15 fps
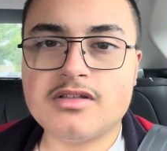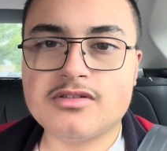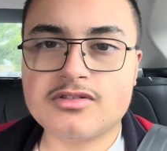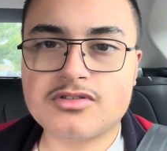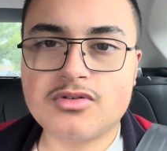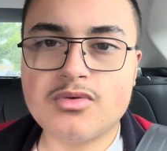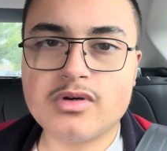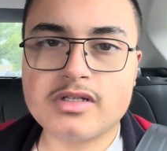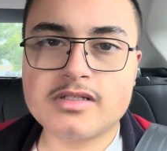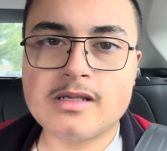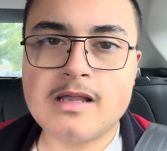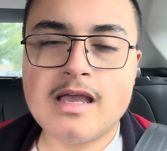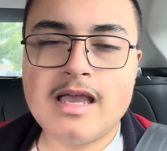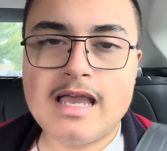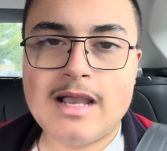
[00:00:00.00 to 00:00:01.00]
toys.
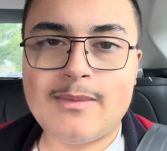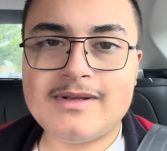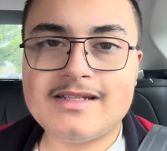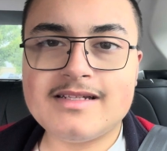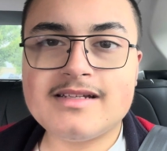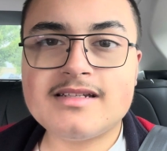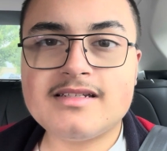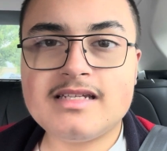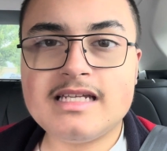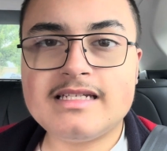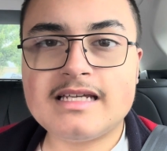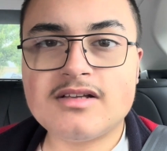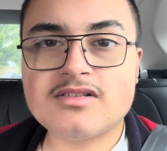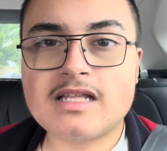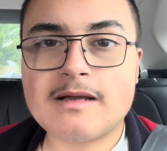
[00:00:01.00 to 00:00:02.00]
And we did get
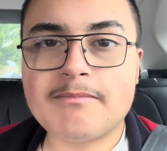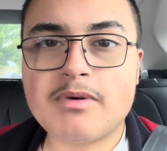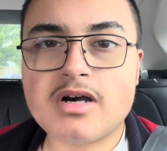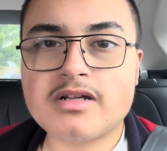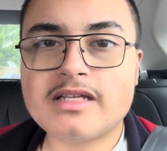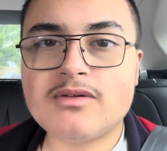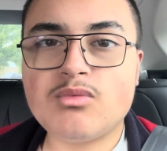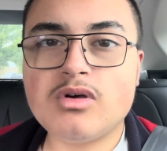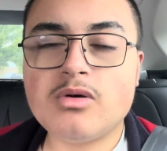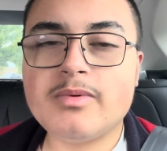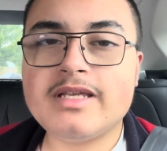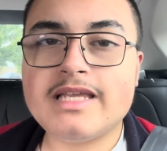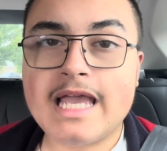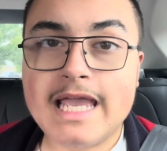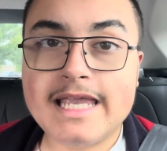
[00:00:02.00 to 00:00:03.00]
details that Bonnie will
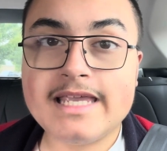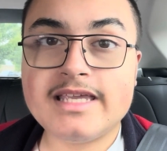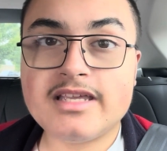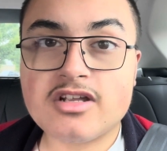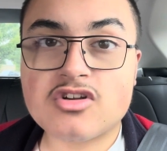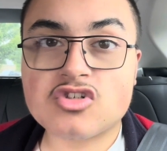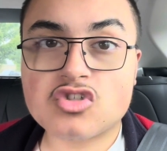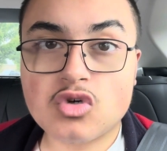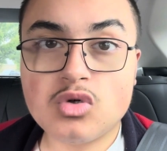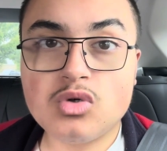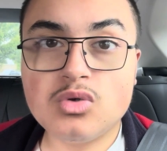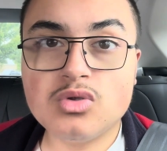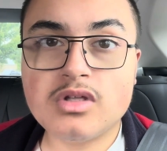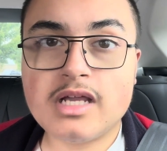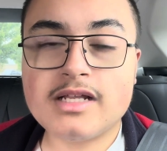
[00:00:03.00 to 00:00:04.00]
be 8 years old in